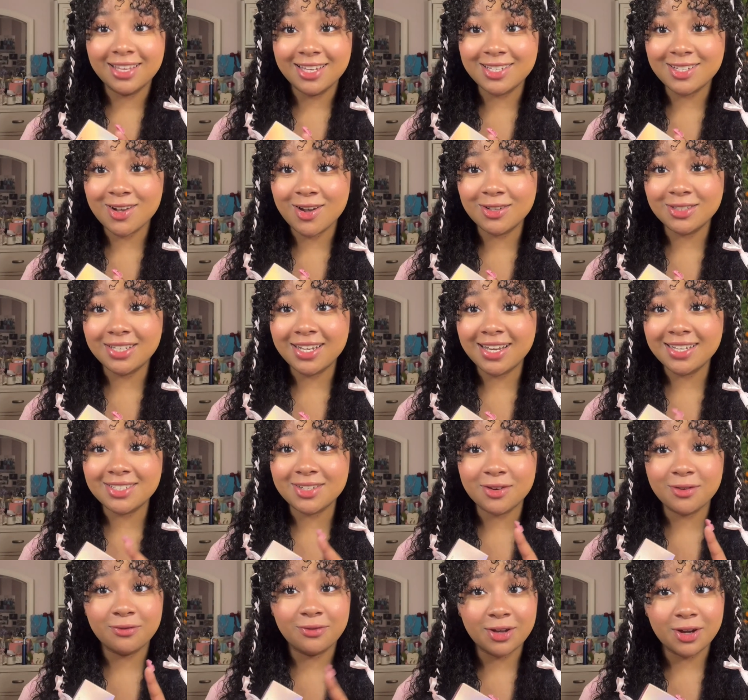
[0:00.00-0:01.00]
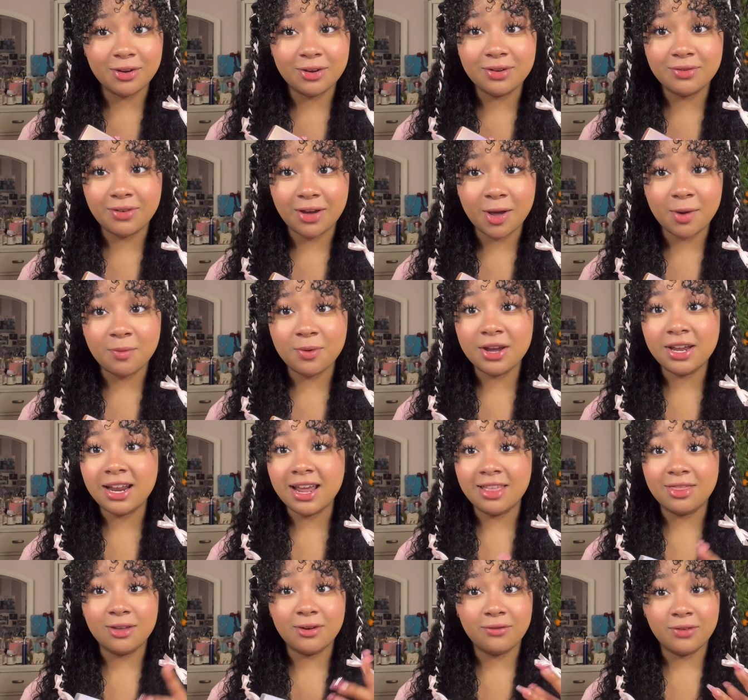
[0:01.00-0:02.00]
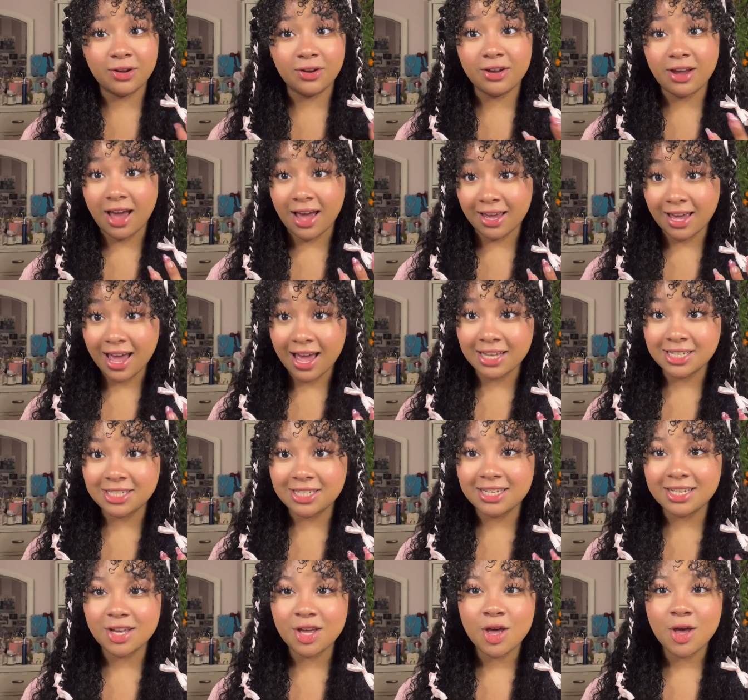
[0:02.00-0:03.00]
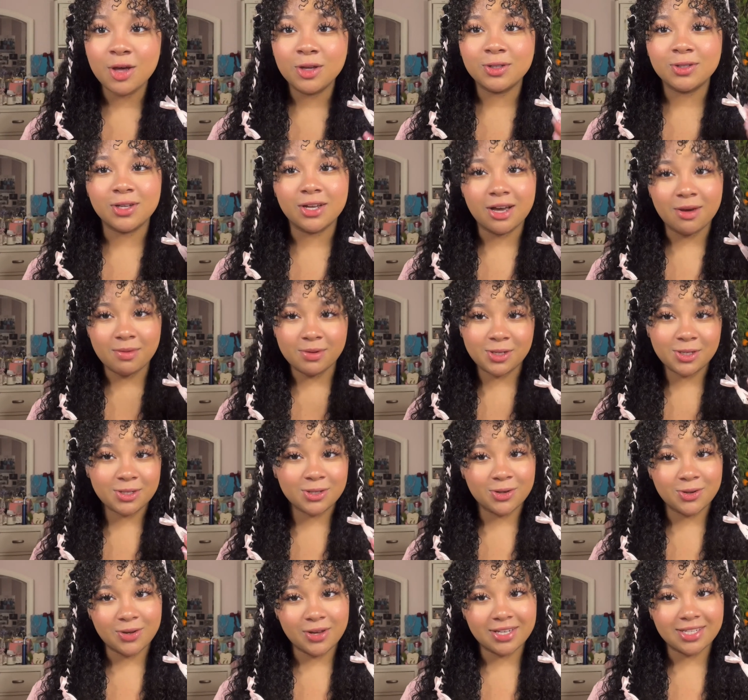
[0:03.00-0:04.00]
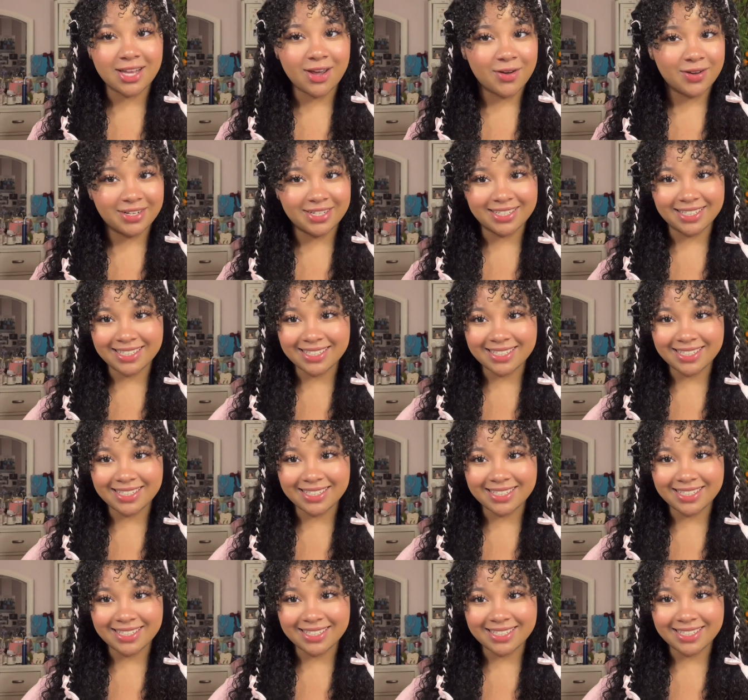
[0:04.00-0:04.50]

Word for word: These contacts are very vibrant and they're very eye-catching, so let me just show you guys how it